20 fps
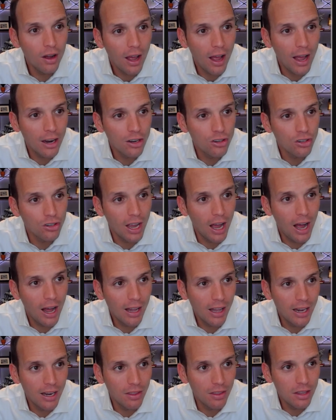actually
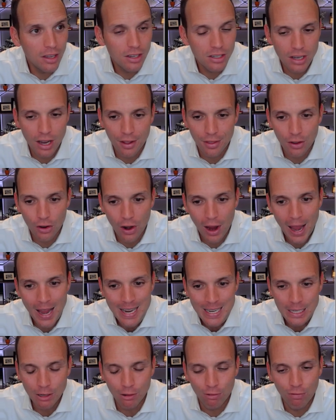highlighting this in their
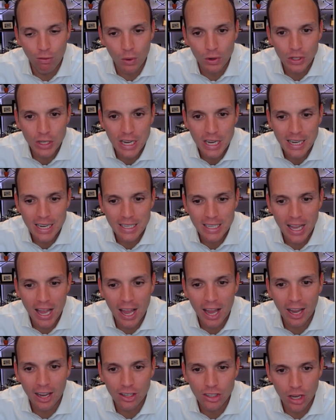8 to 14
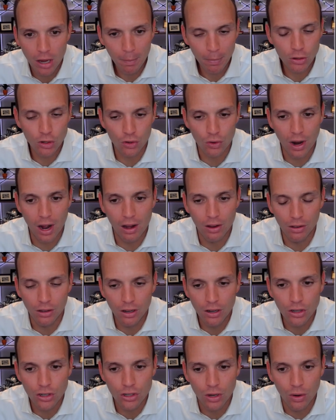day temperature
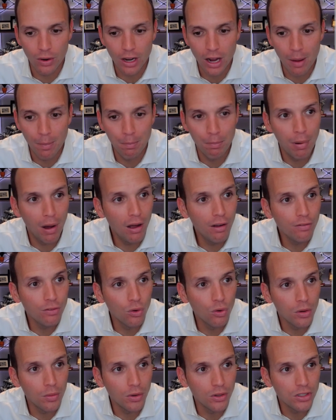outlook, showing above
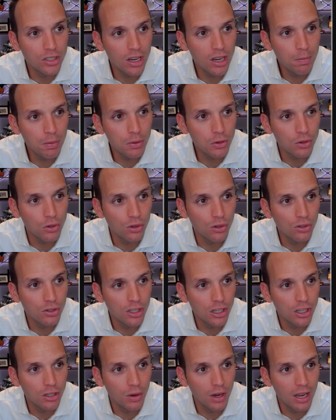normal temperatures.
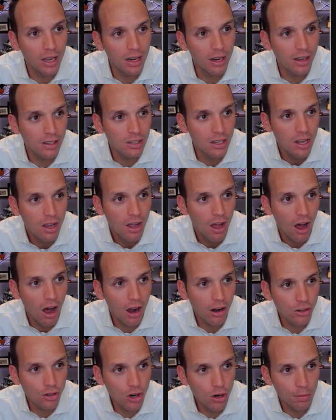This would get us
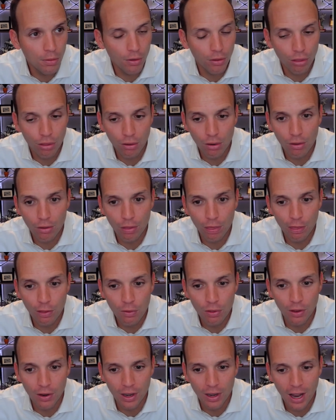October 3rd through
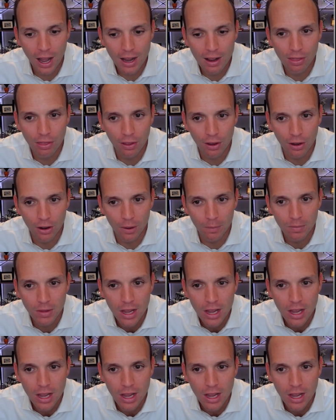the 9th here.